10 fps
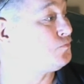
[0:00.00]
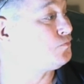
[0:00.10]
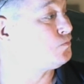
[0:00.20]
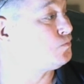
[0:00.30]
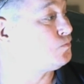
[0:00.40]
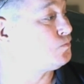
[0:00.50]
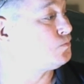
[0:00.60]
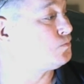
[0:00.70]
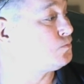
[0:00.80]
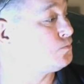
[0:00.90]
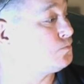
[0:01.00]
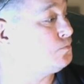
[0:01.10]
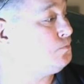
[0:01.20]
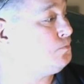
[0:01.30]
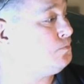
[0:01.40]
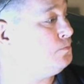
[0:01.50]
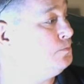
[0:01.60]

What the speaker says: Nobody speaks.